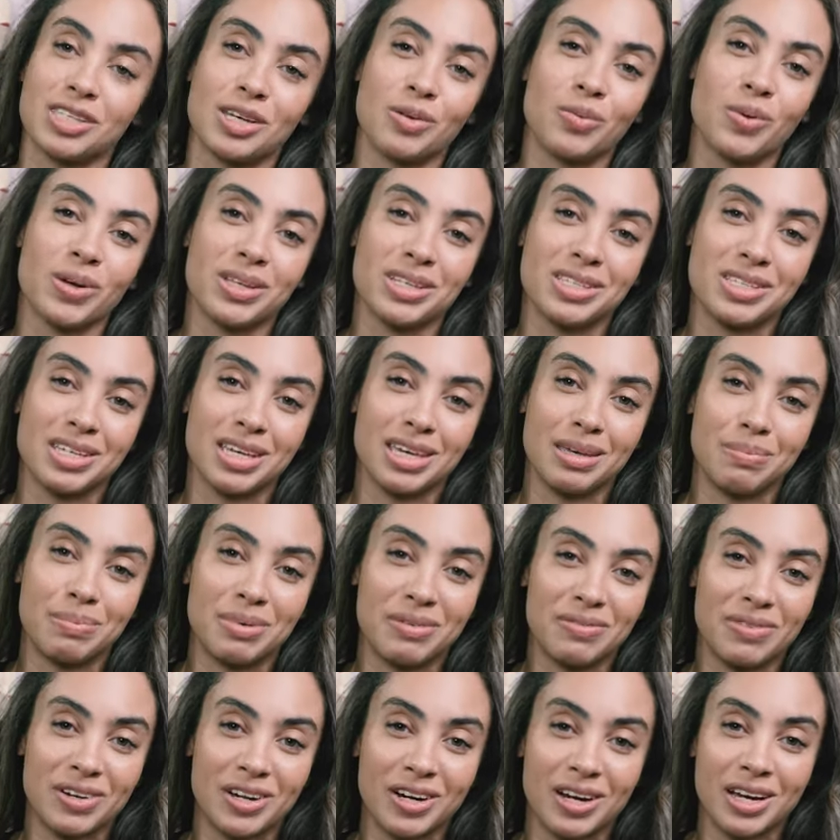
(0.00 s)
I wanted to keep
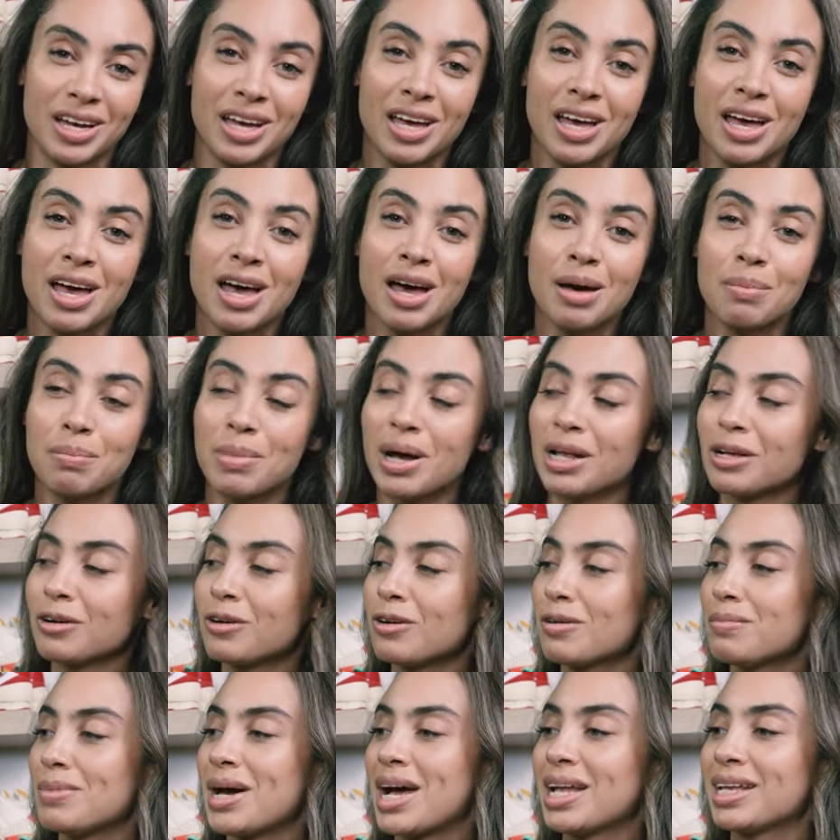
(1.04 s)
it very
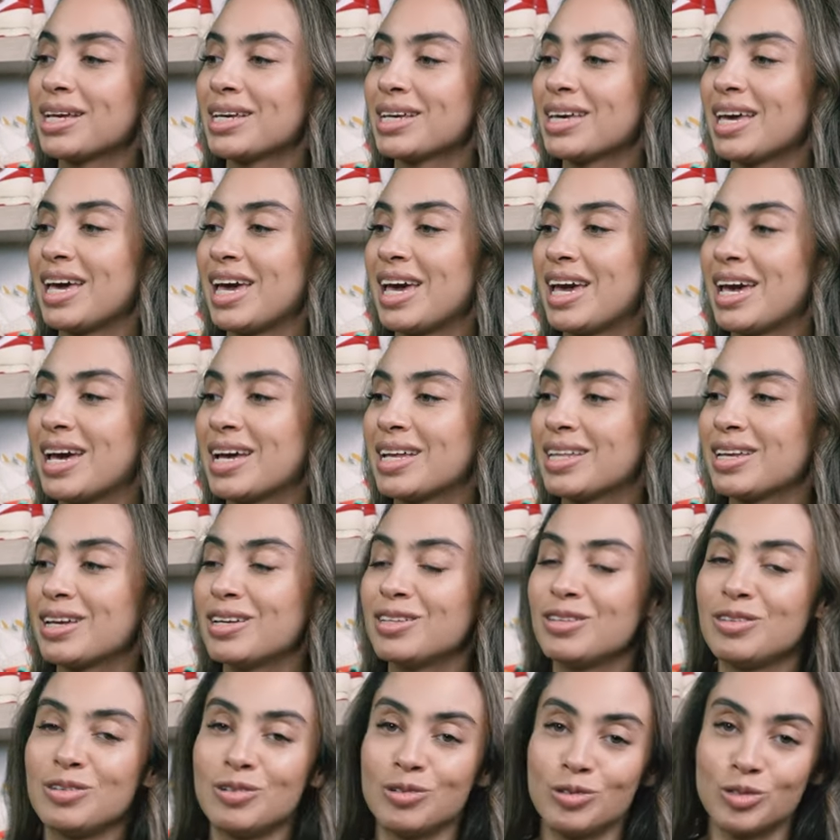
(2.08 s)
monochromatic and
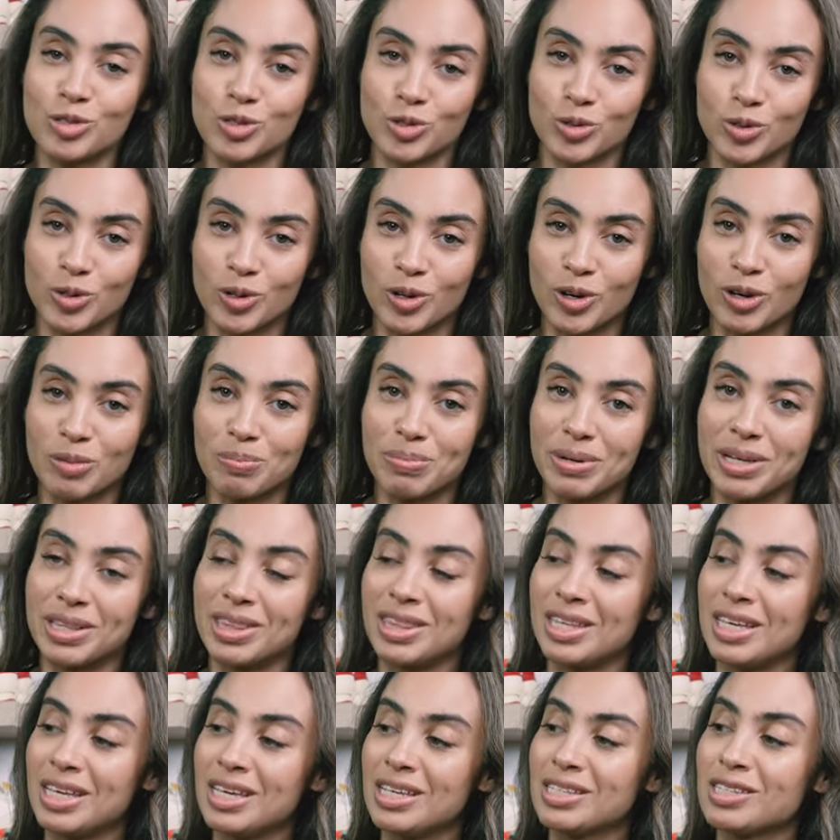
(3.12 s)
neutral, but
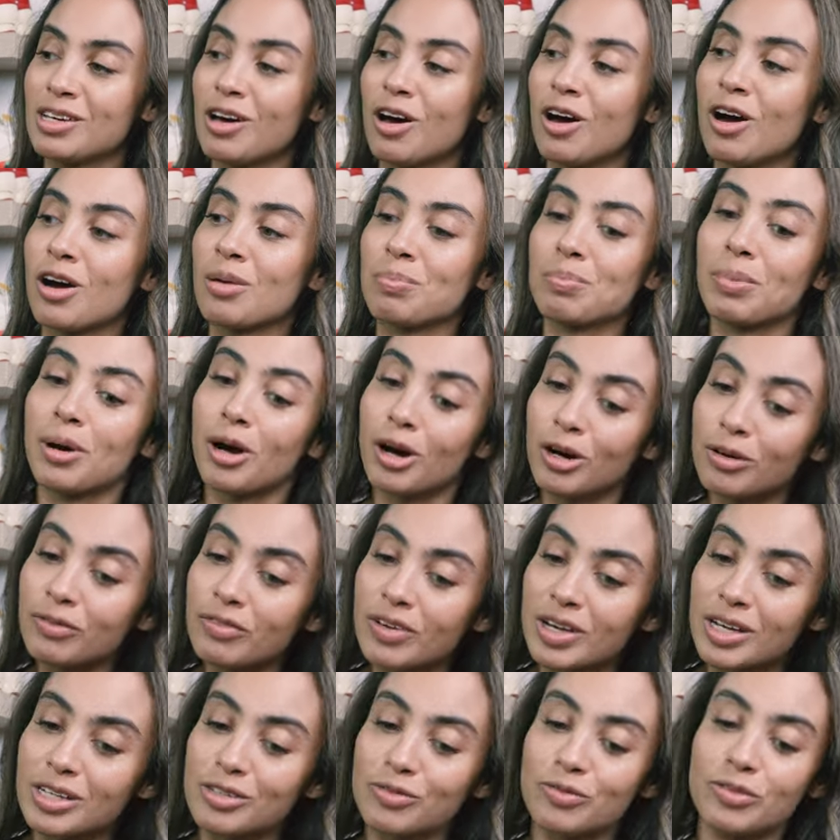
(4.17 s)
these are
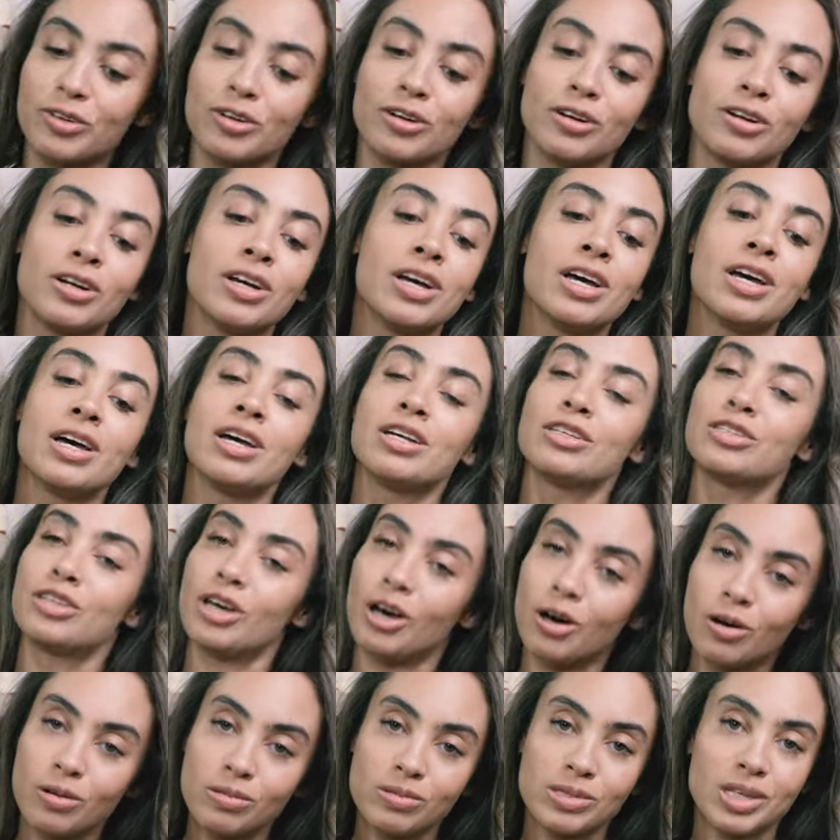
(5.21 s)
perfect for
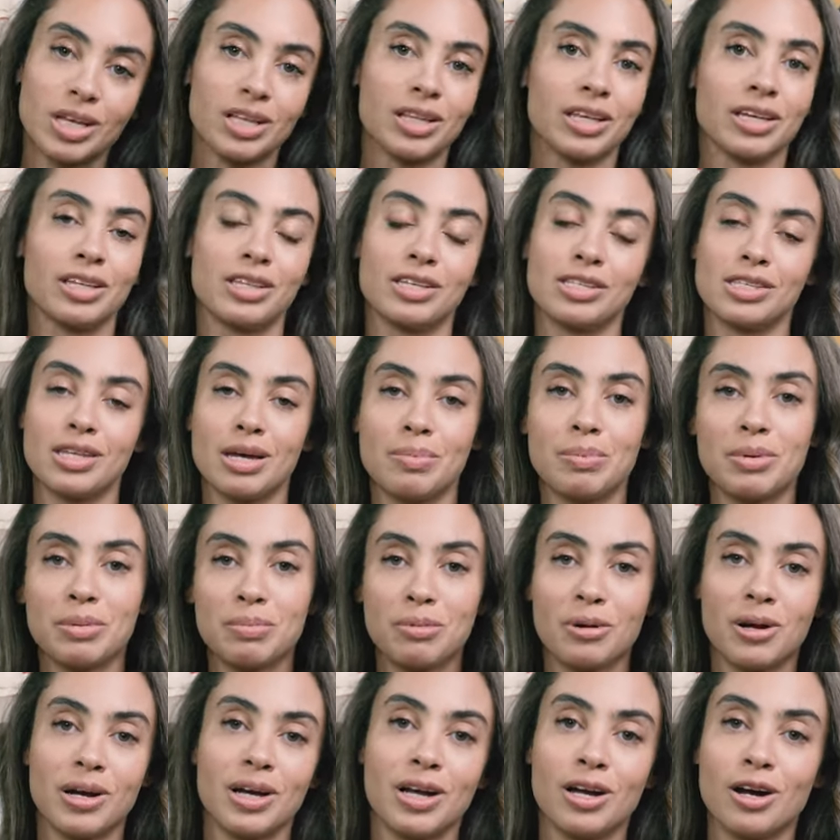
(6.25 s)
tones like this leopard
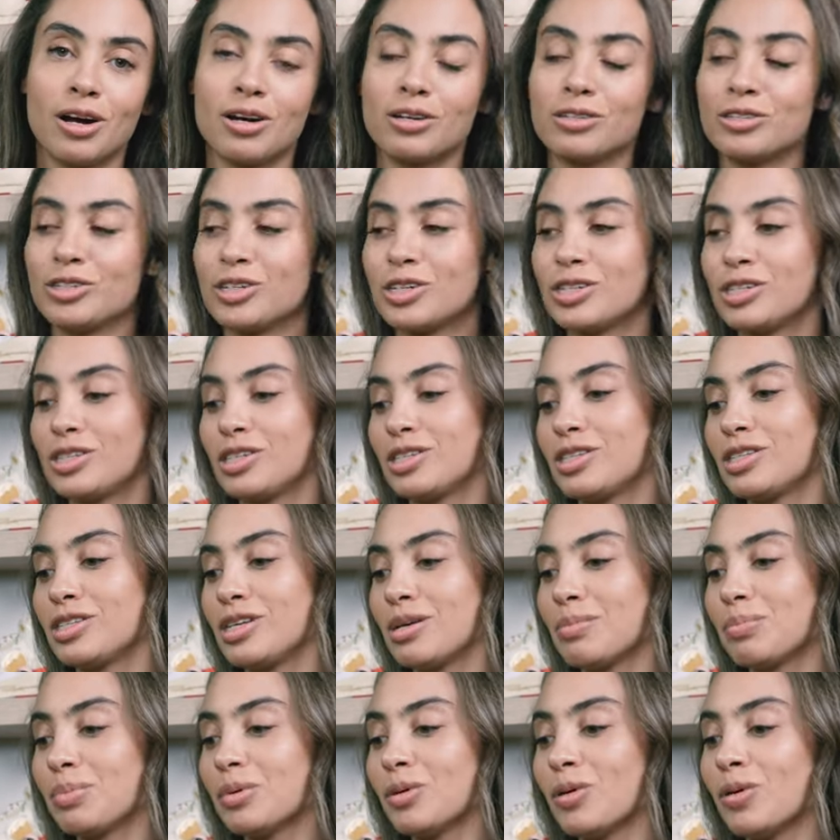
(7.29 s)
print, or just
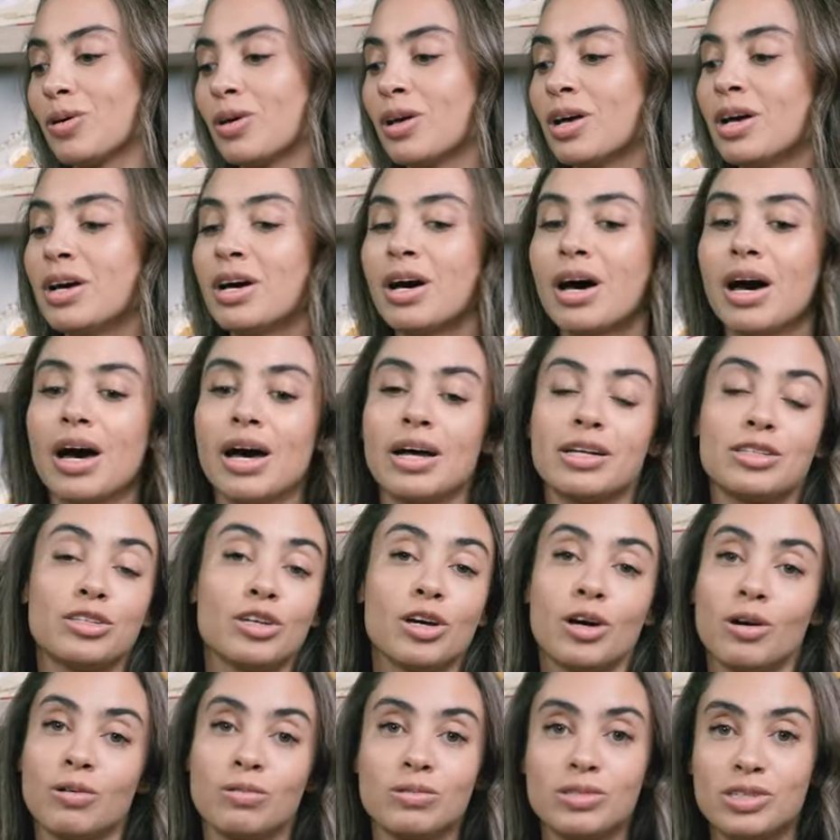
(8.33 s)
simple uh,
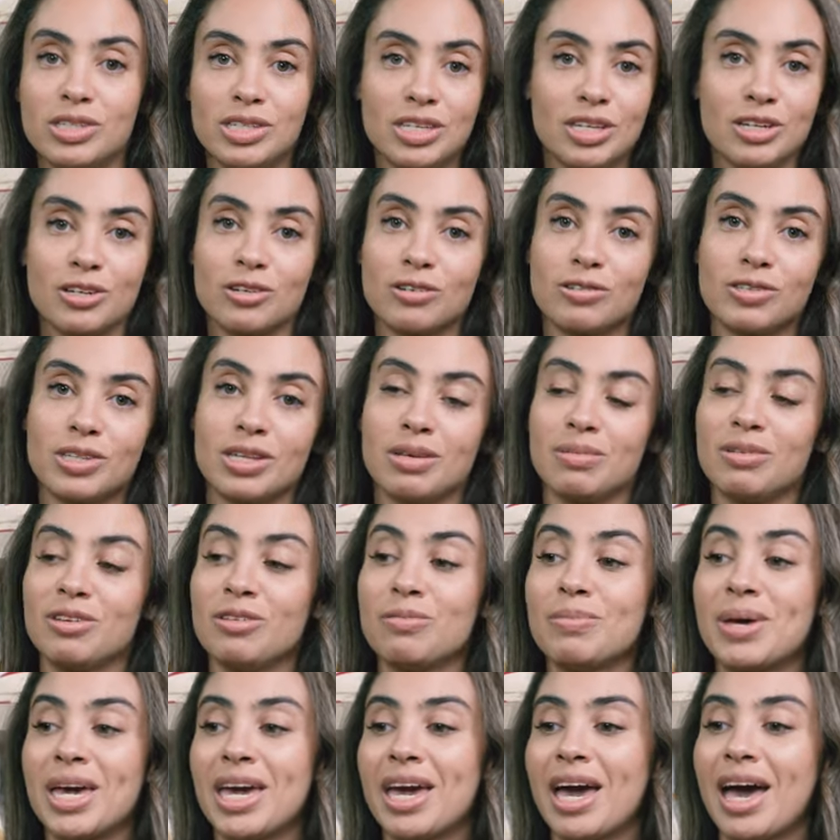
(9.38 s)
toned sneakers that
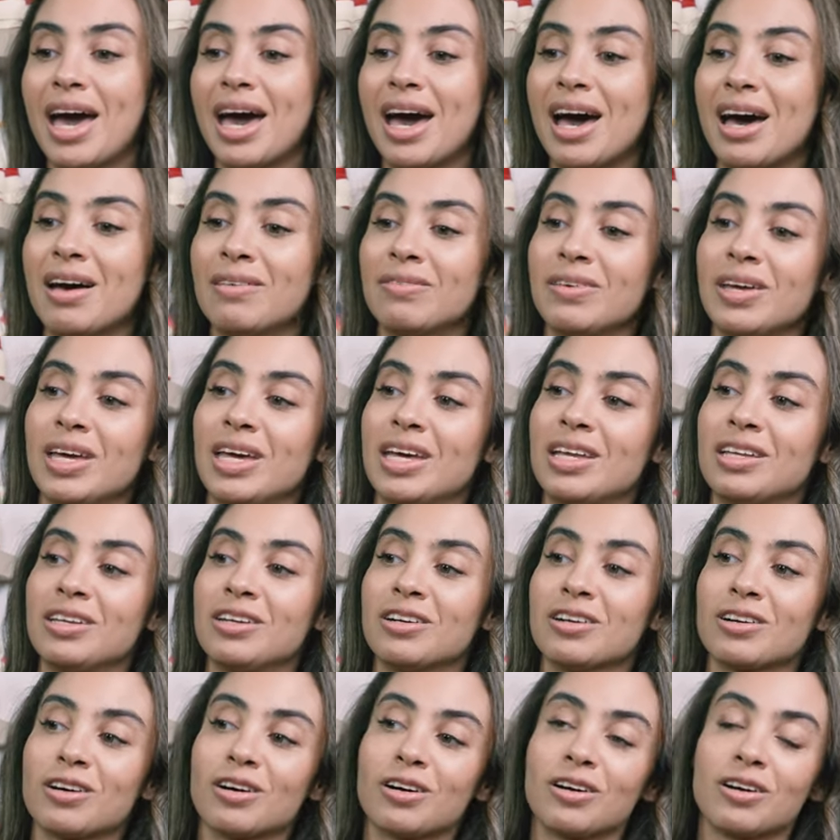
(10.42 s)
you may have in
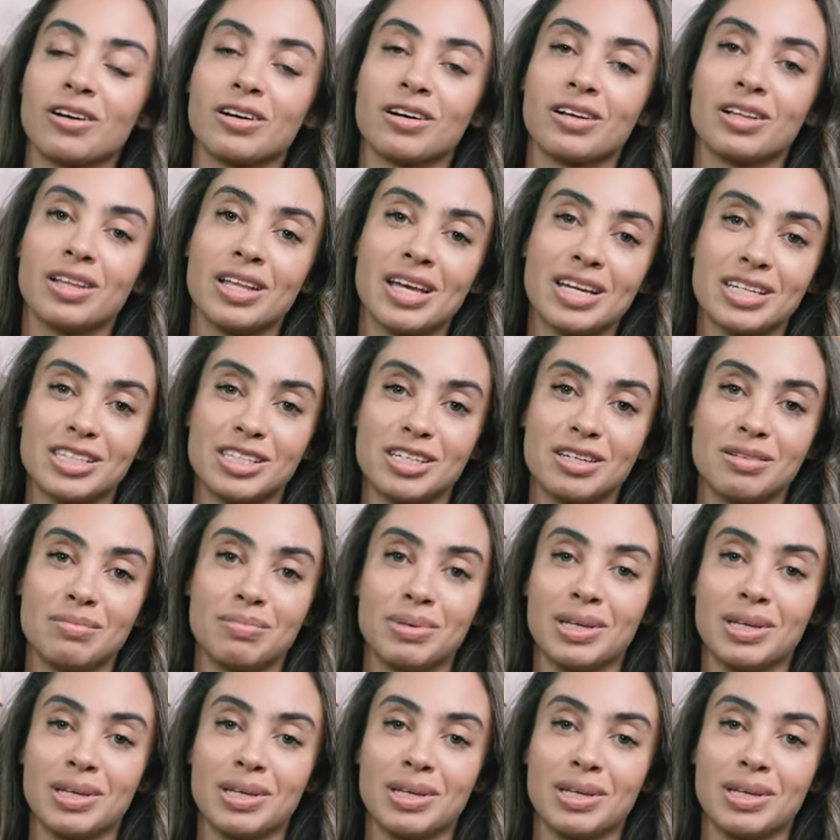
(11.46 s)
your current collection.